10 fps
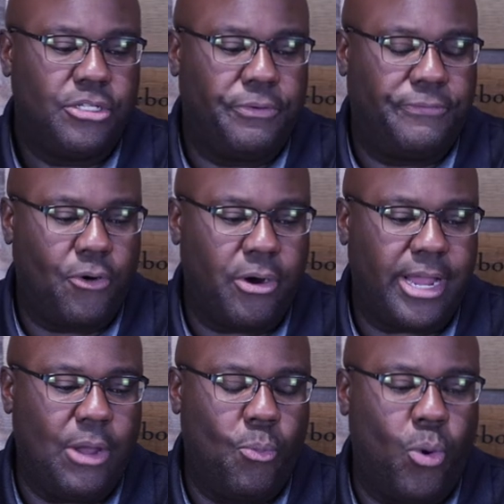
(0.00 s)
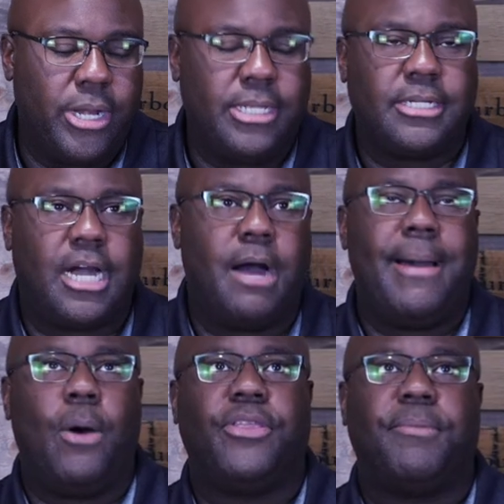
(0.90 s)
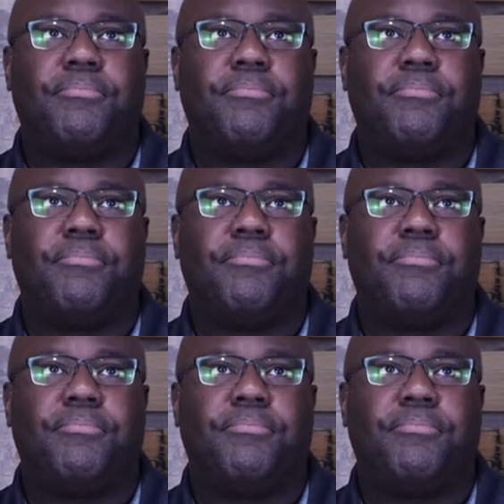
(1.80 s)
So Fourgate wanted to come out with a